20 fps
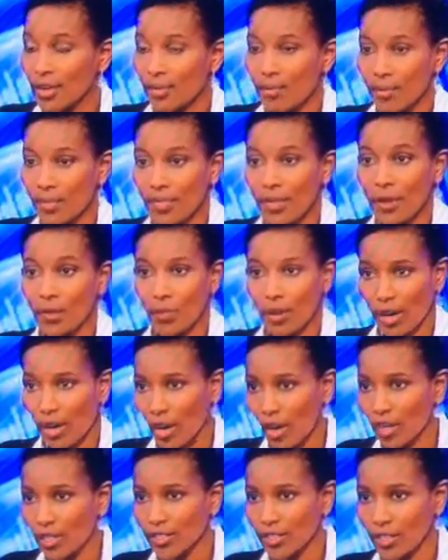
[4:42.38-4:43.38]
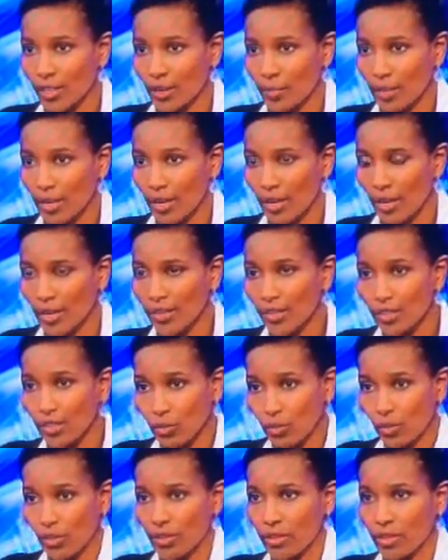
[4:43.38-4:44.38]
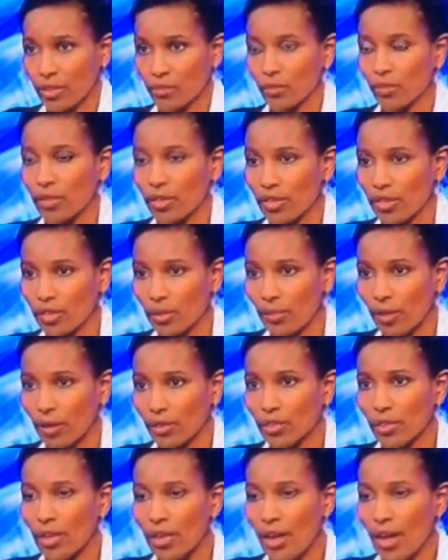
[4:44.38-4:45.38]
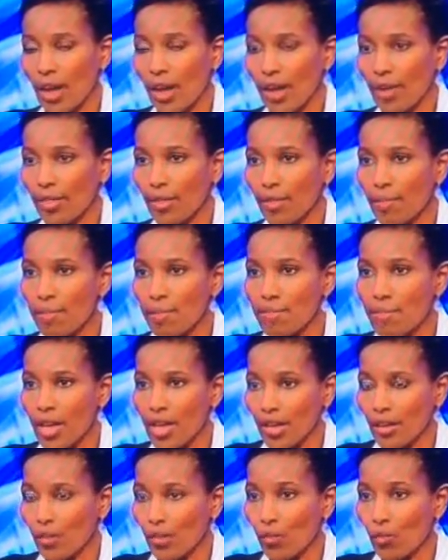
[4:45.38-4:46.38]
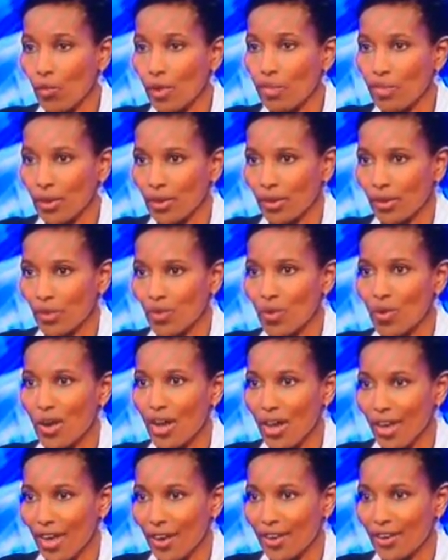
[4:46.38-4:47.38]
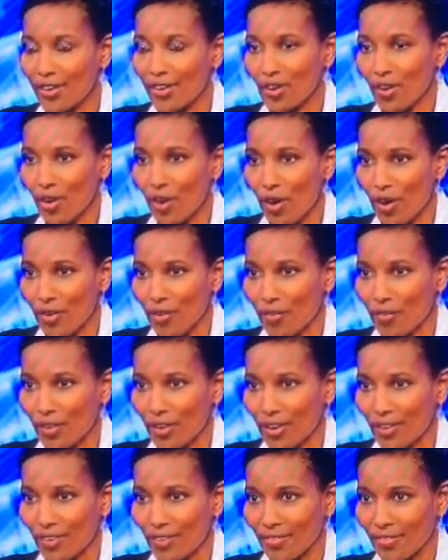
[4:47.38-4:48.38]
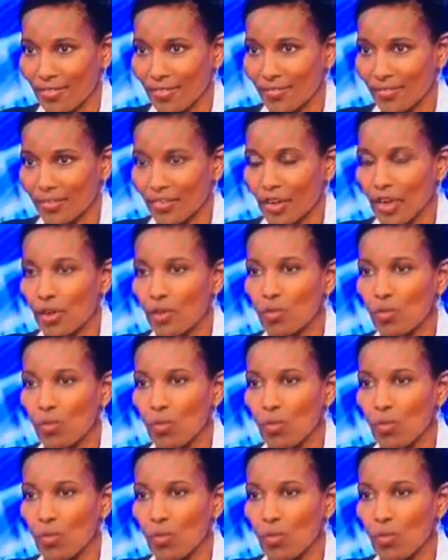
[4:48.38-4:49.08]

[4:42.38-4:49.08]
But then what heartened me, and this is what this book is about, are the women who carried the coffin and who